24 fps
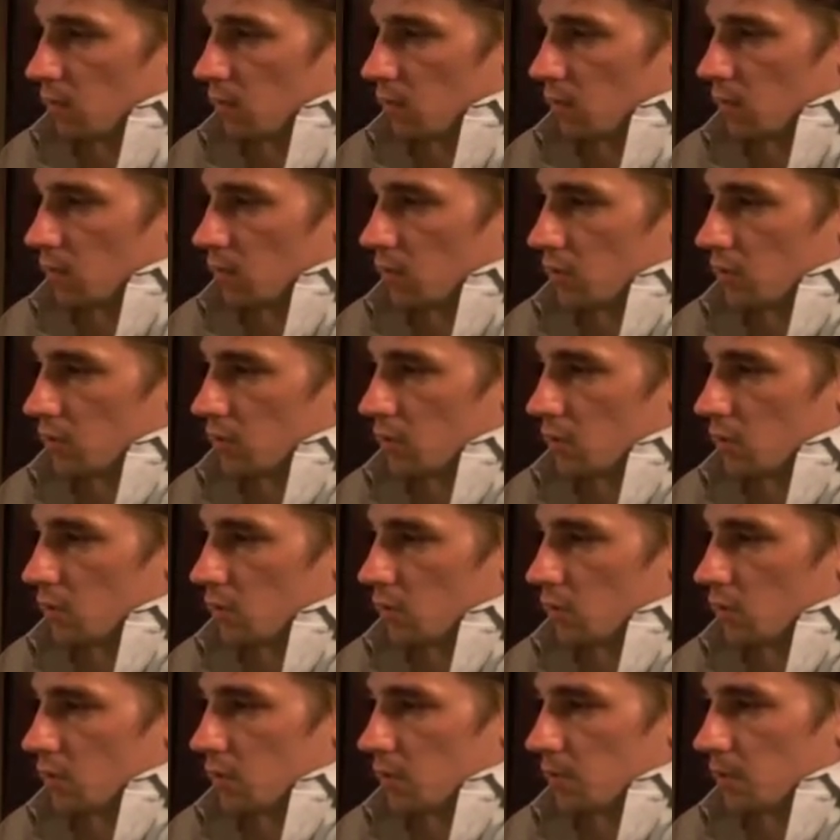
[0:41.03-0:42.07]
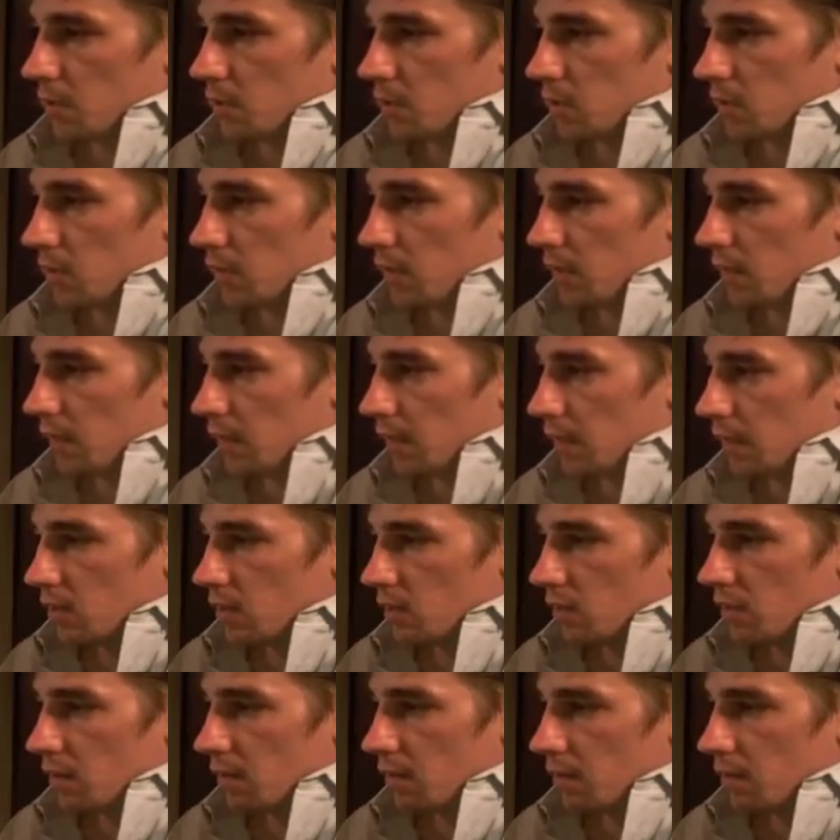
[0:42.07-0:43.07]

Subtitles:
which shows a bunch of financial